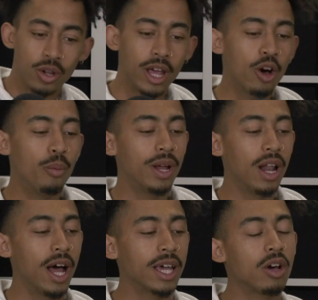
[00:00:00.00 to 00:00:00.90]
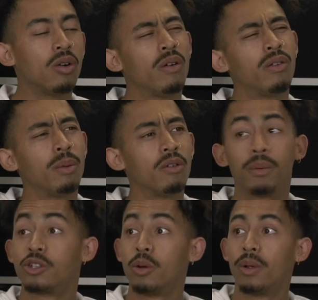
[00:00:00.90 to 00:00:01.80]
So he'll be like, "Oh, I feel a bit
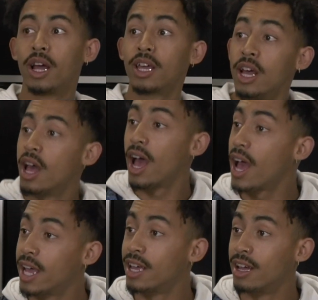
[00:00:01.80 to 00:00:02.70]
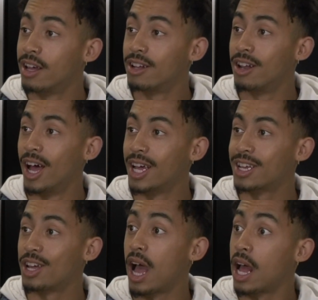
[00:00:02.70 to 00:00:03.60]
rubbish." So he'll be like, "Hey,
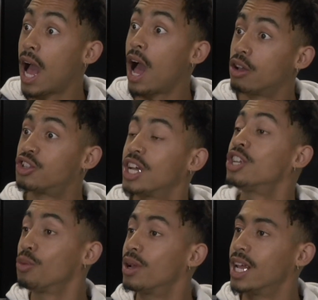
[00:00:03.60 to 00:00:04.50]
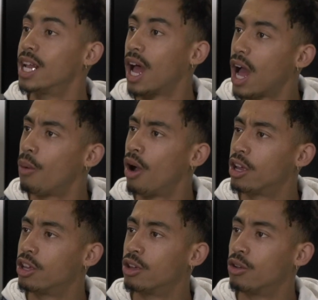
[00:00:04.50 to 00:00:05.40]
like, how genuinely, like, how
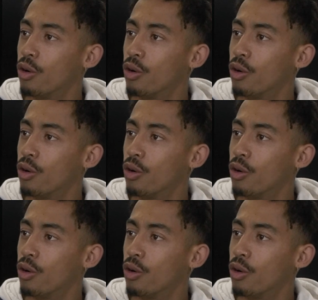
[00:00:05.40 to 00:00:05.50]
are you?"